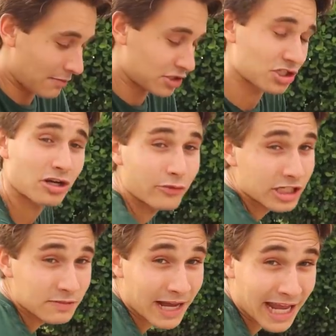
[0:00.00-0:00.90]
just gonna
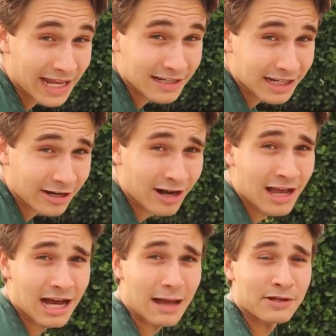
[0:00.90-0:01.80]
reach my hand in here.
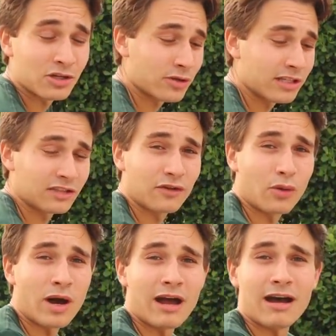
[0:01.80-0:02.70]
I've been doing this for a
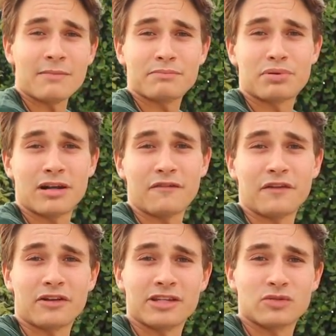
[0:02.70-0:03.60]
while. I'm pretty
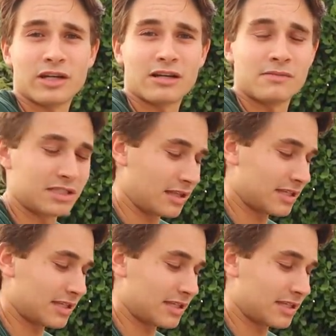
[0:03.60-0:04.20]
fearless when it comes to